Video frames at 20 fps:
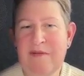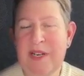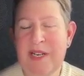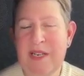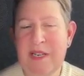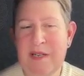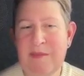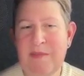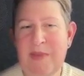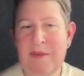
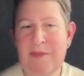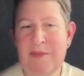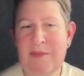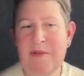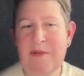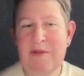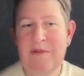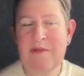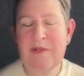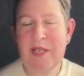finding
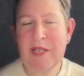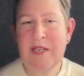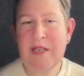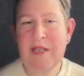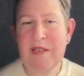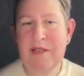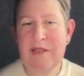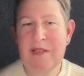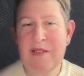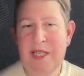people who really
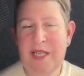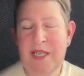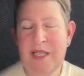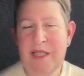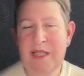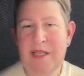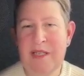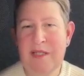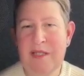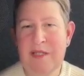
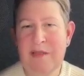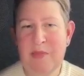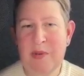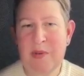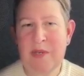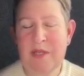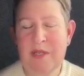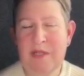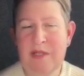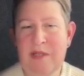understand that it's
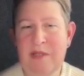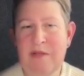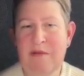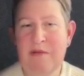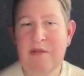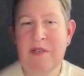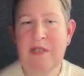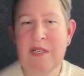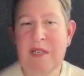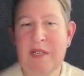important
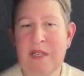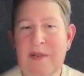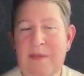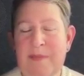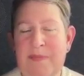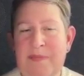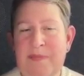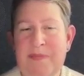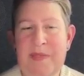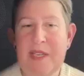to
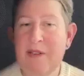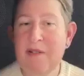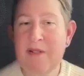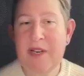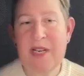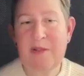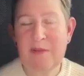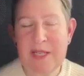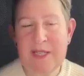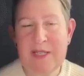
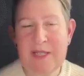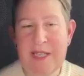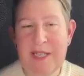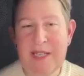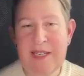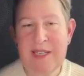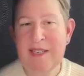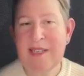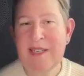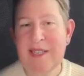iterate
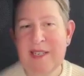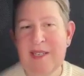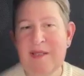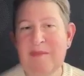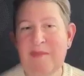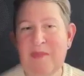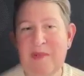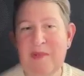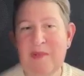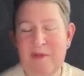quickly,
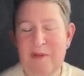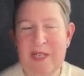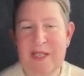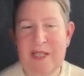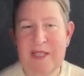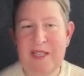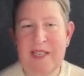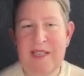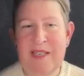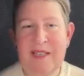move
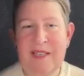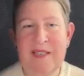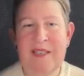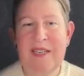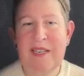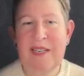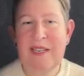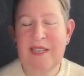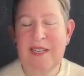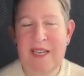quickly,
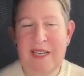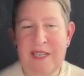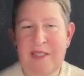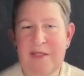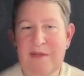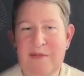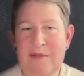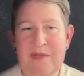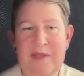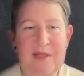
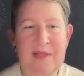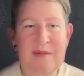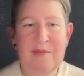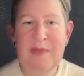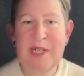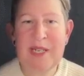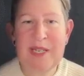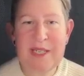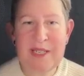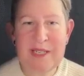engage with the
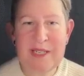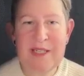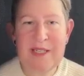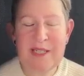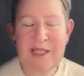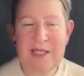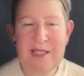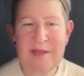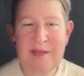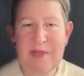market and
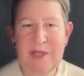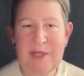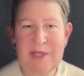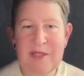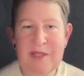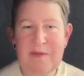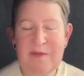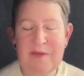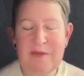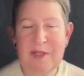
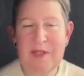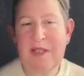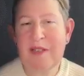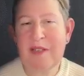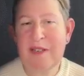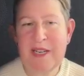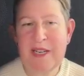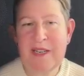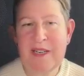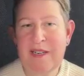customers for
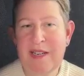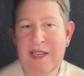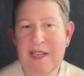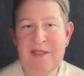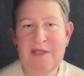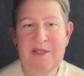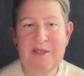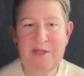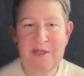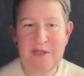learning
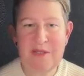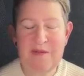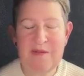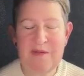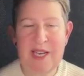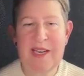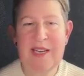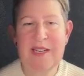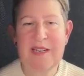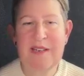as soon as you
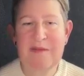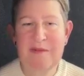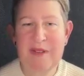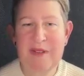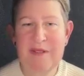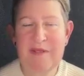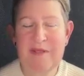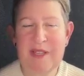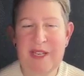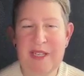can,
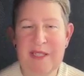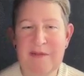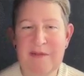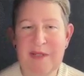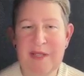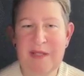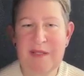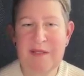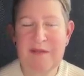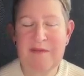whether that's
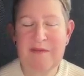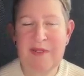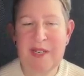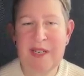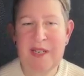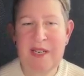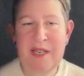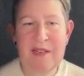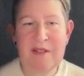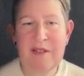with a
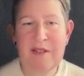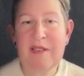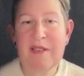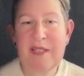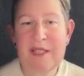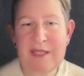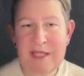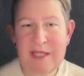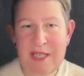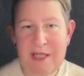very
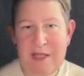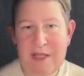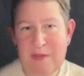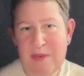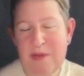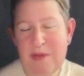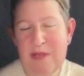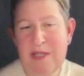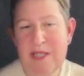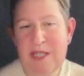early stage
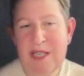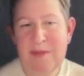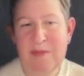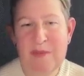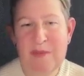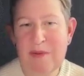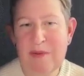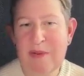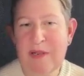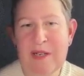prototype
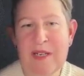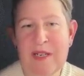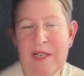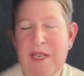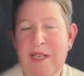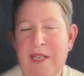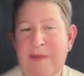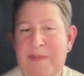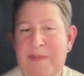or